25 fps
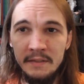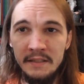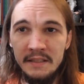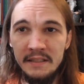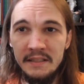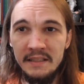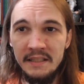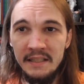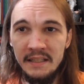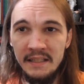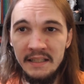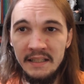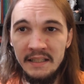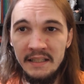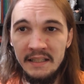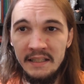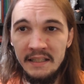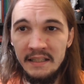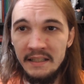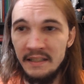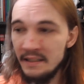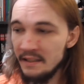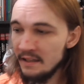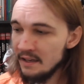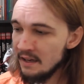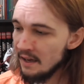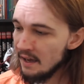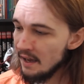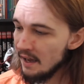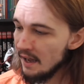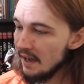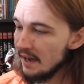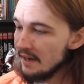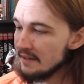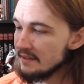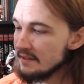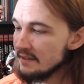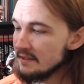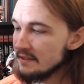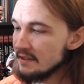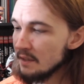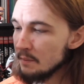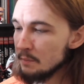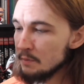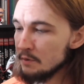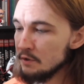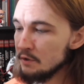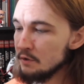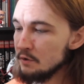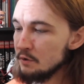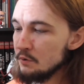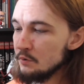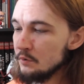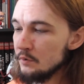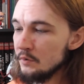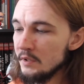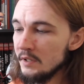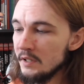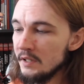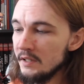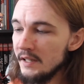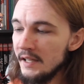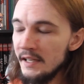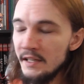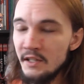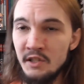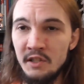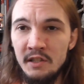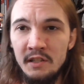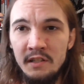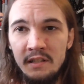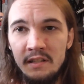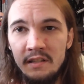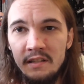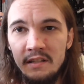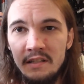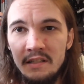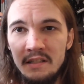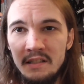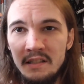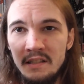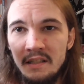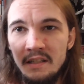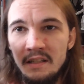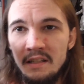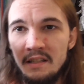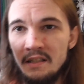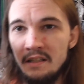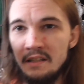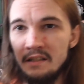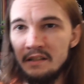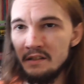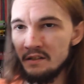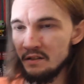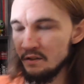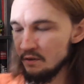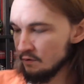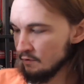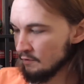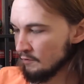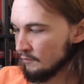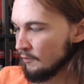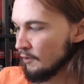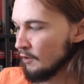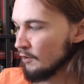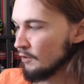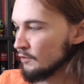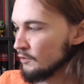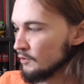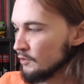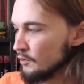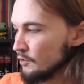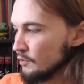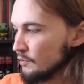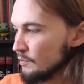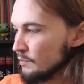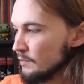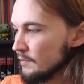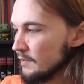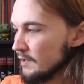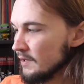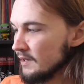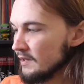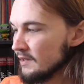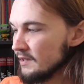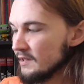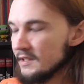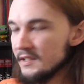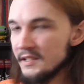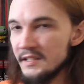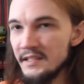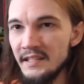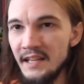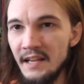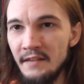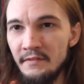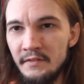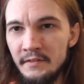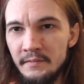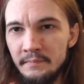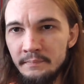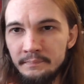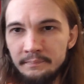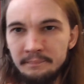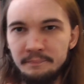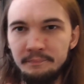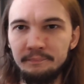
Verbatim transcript: M N T I D W collection. This is volume seven.